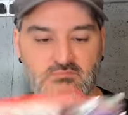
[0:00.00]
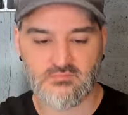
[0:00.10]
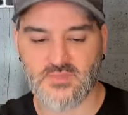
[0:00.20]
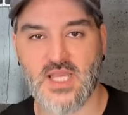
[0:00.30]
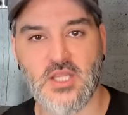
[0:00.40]

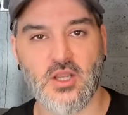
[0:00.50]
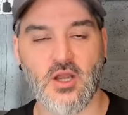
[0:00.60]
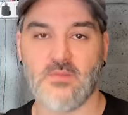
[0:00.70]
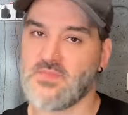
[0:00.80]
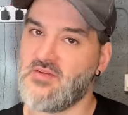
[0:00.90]
There you go.
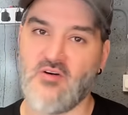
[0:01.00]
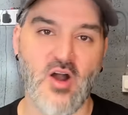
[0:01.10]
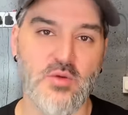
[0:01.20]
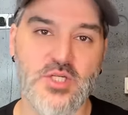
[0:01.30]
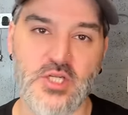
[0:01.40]
If I
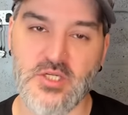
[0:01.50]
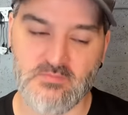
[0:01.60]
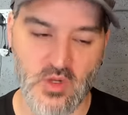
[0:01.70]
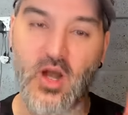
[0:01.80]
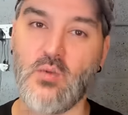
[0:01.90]
was you,
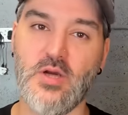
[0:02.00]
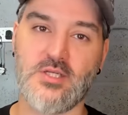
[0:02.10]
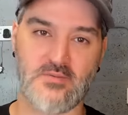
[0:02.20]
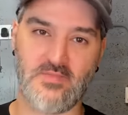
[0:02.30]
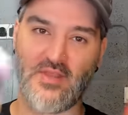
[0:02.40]
I would.
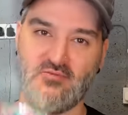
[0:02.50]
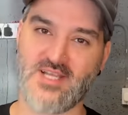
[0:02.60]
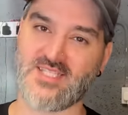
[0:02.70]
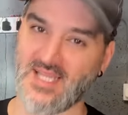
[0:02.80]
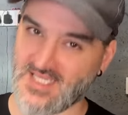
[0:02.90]
And the
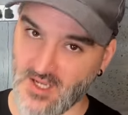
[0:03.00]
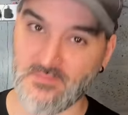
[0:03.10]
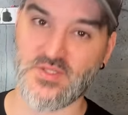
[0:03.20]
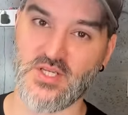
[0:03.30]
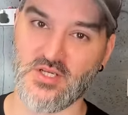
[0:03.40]
rest is
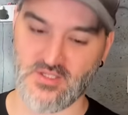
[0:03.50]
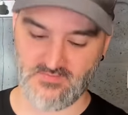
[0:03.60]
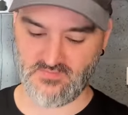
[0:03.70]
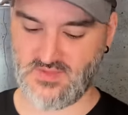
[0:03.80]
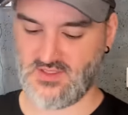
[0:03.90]
up to you.
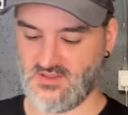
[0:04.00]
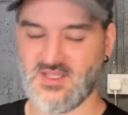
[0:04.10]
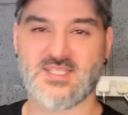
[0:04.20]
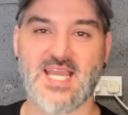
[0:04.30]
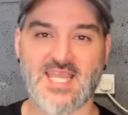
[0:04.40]

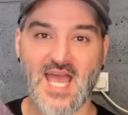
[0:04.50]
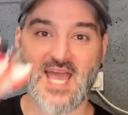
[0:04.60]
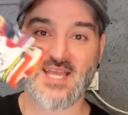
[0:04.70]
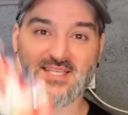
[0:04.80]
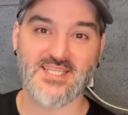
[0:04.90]
Take
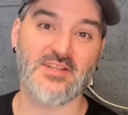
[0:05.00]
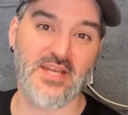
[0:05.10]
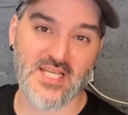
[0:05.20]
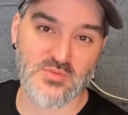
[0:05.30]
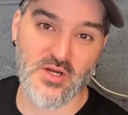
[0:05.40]
care. See you on the
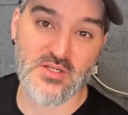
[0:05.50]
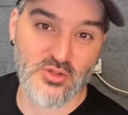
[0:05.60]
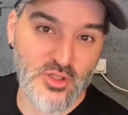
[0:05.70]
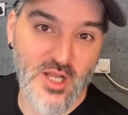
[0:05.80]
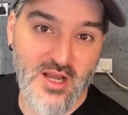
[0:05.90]
next one.
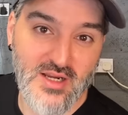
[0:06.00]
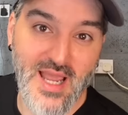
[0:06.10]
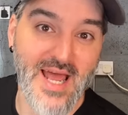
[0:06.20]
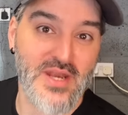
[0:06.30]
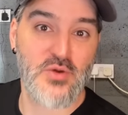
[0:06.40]
Good luck
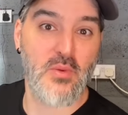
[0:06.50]
and